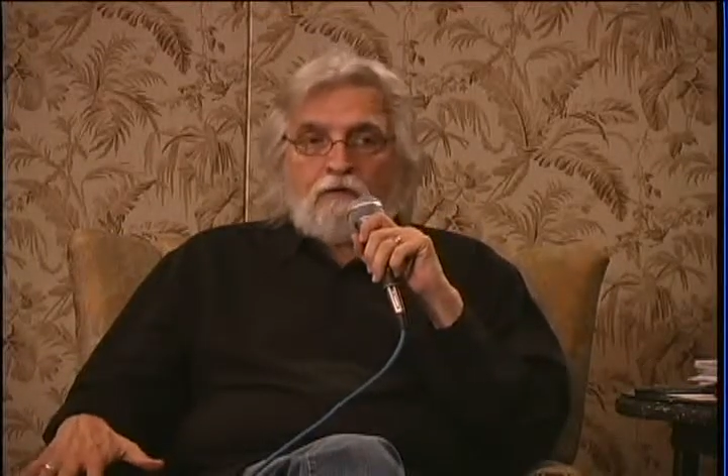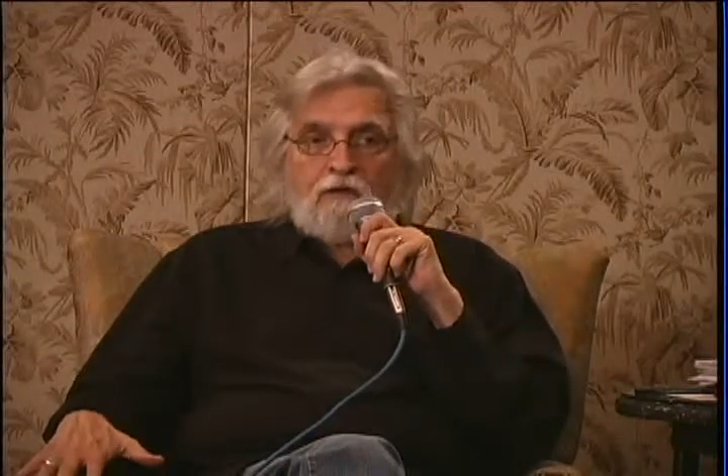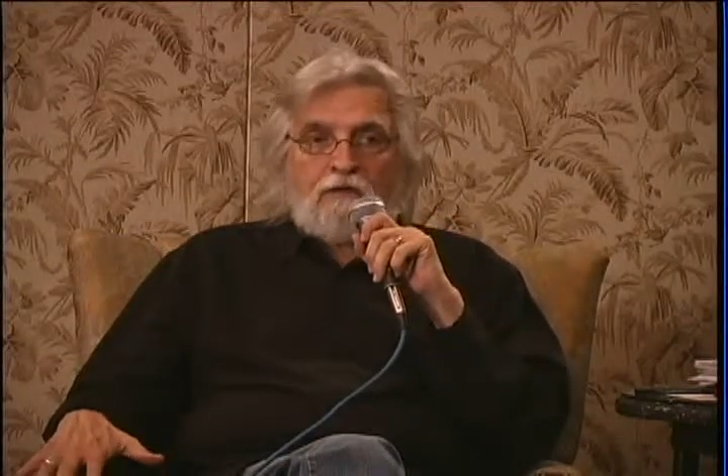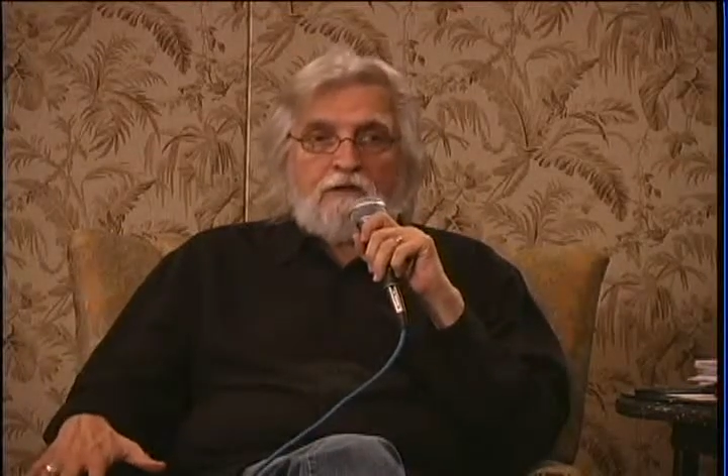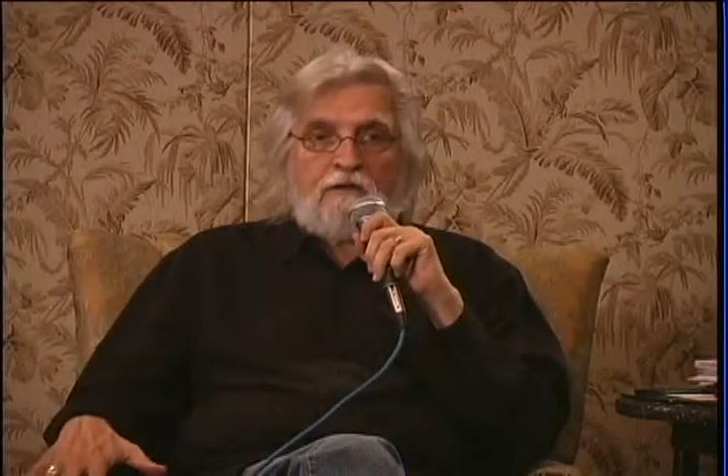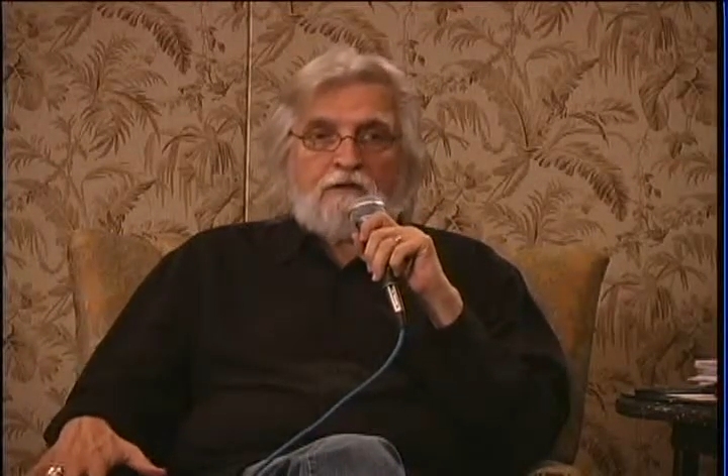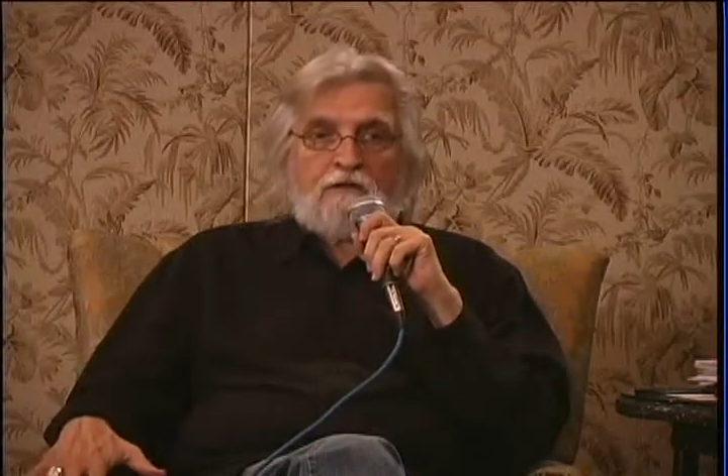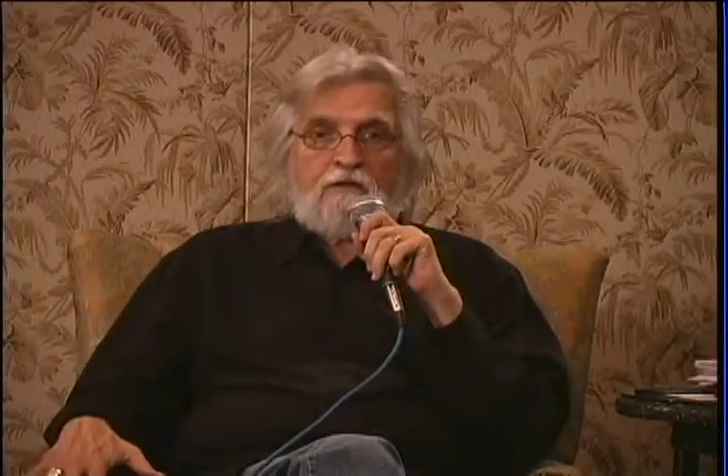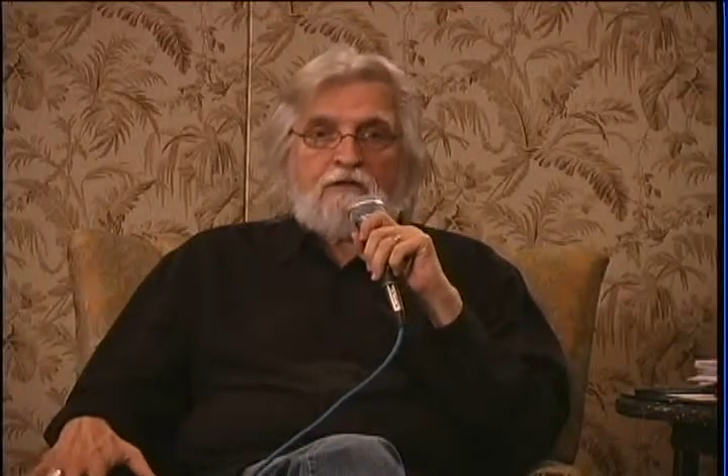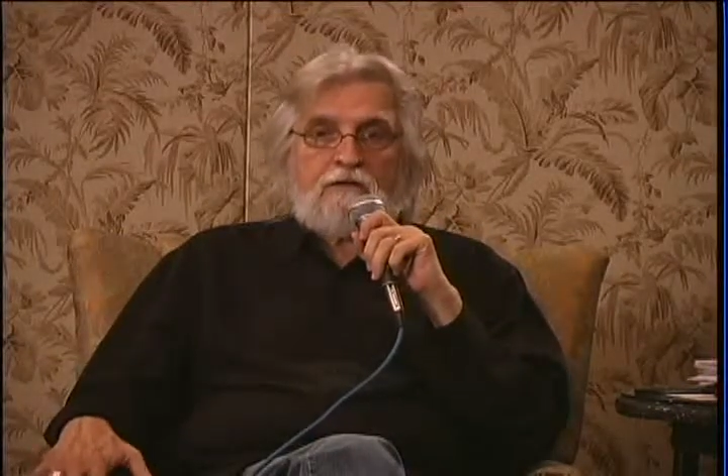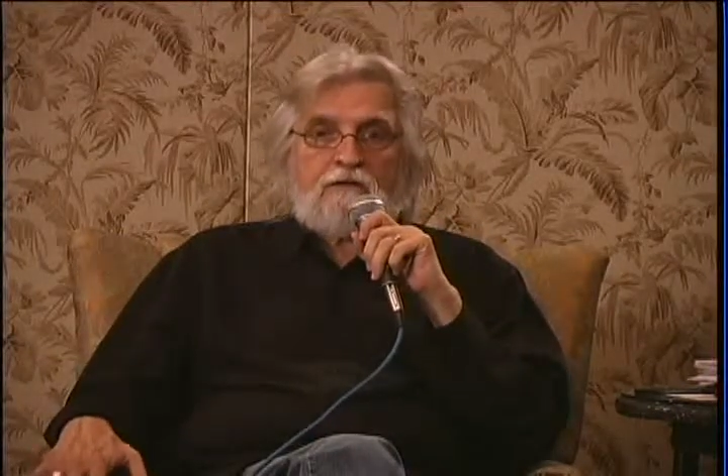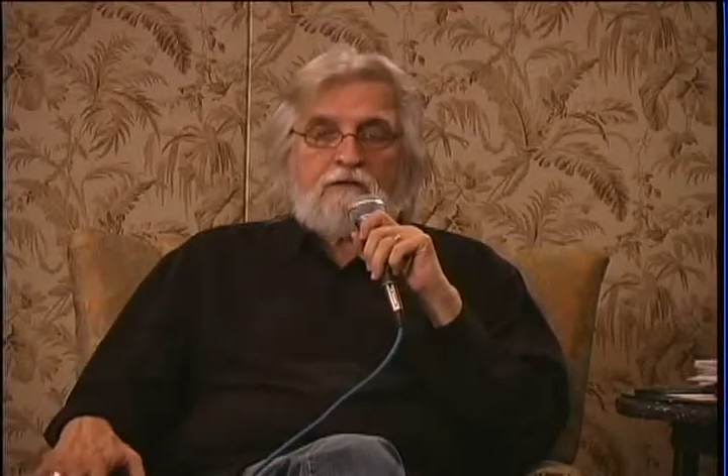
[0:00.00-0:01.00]
it
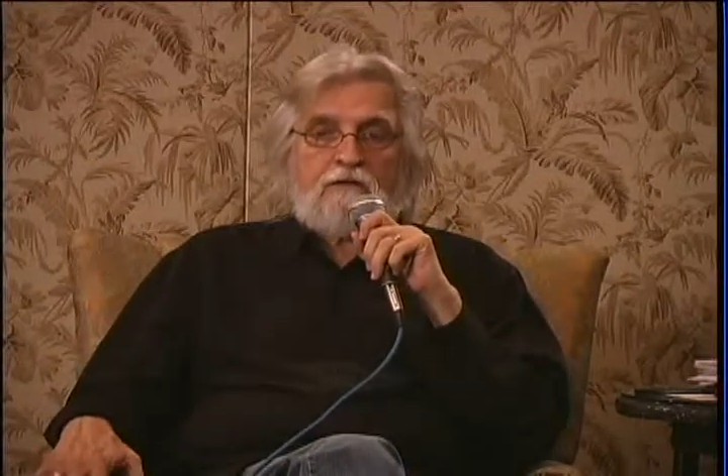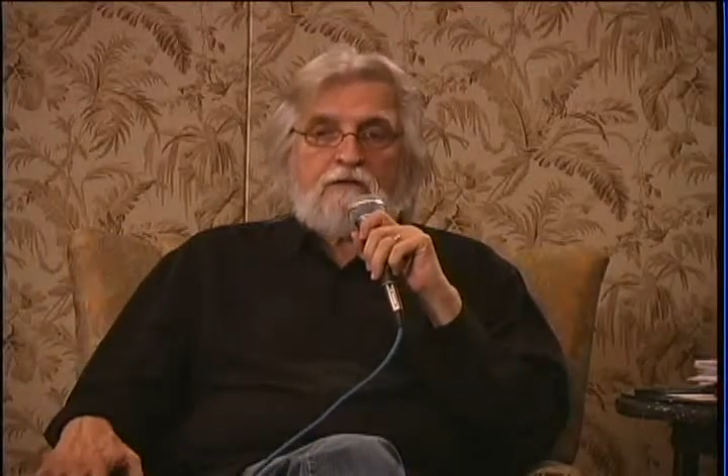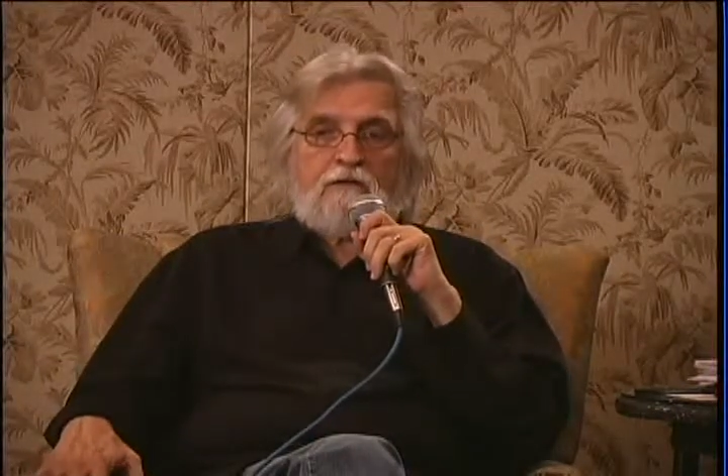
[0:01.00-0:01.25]
exists